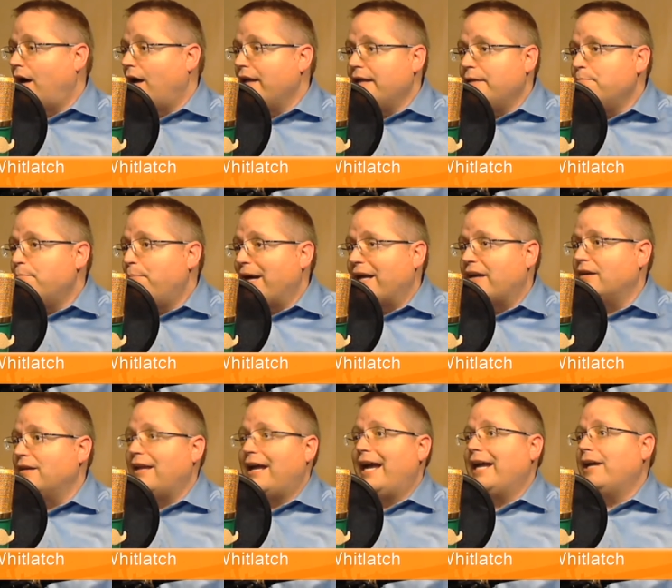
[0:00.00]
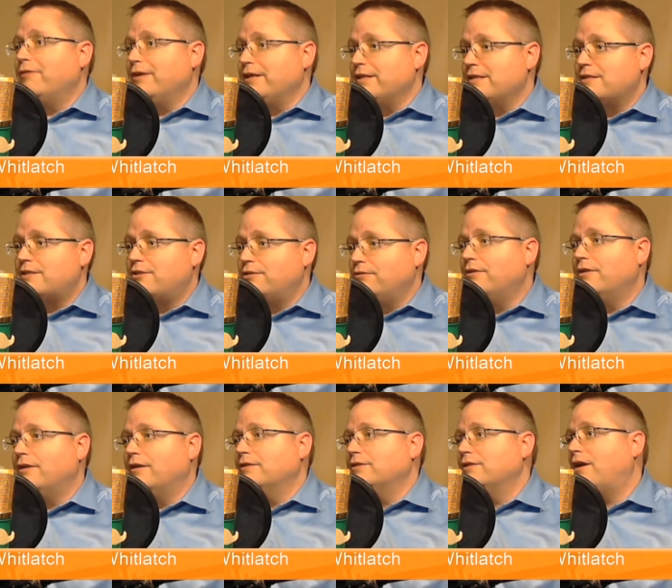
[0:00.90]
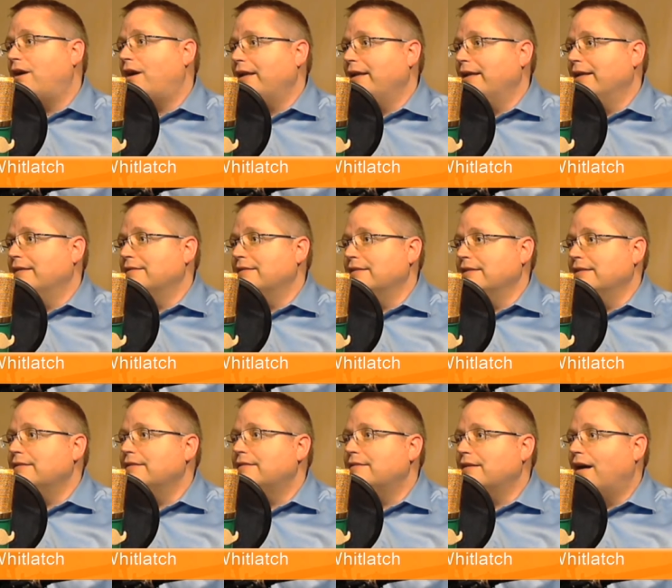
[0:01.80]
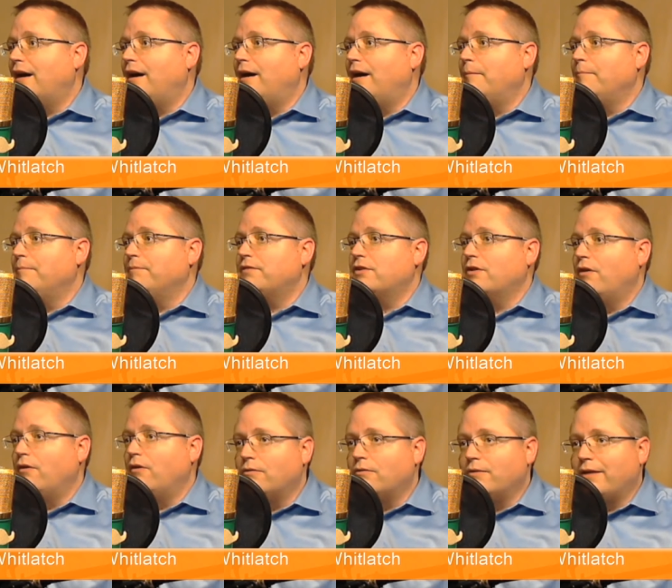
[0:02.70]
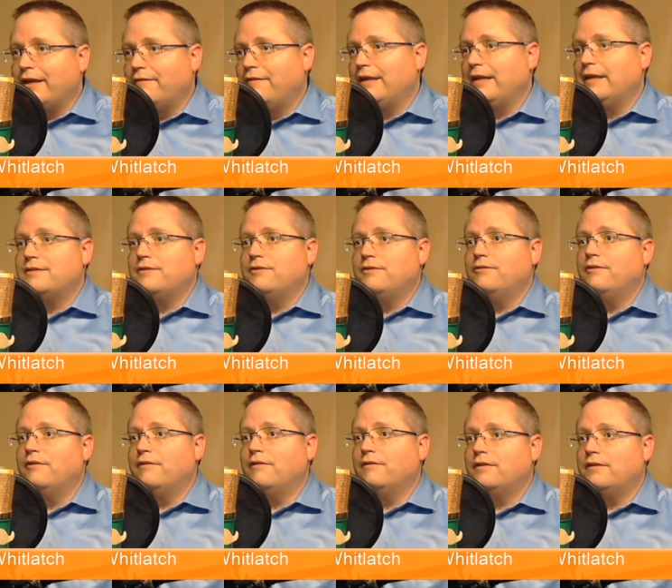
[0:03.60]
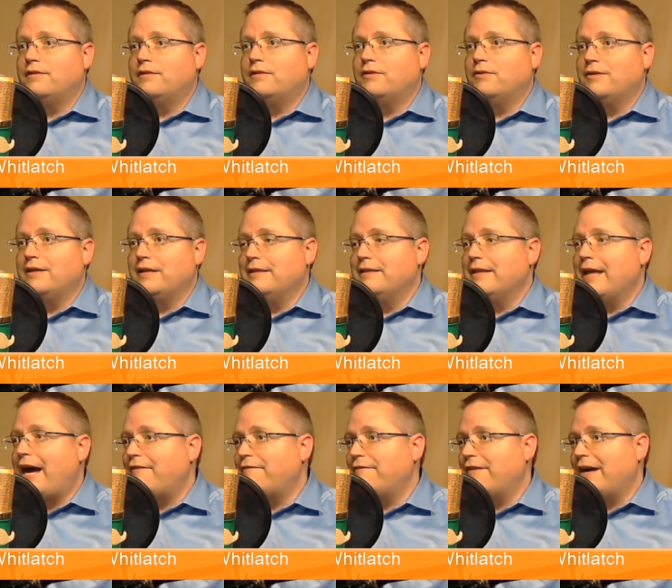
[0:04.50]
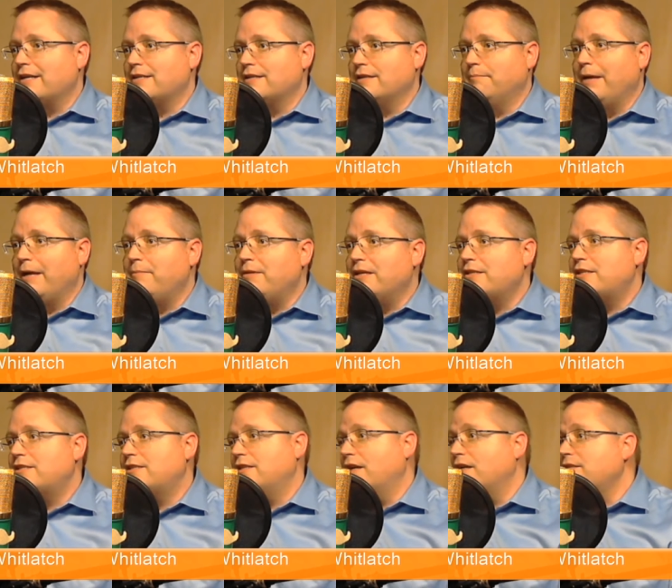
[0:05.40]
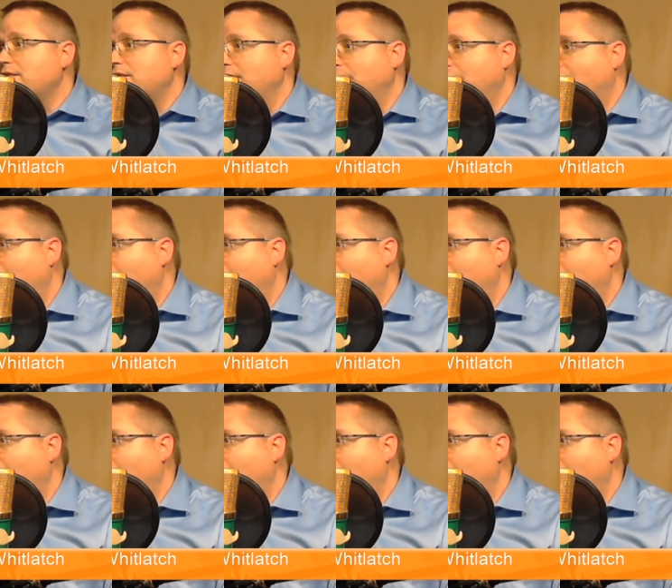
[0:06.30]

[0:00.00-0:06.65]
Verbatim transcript: in better language to those audiences. So giving it to it in that fashion. Maybe it's just the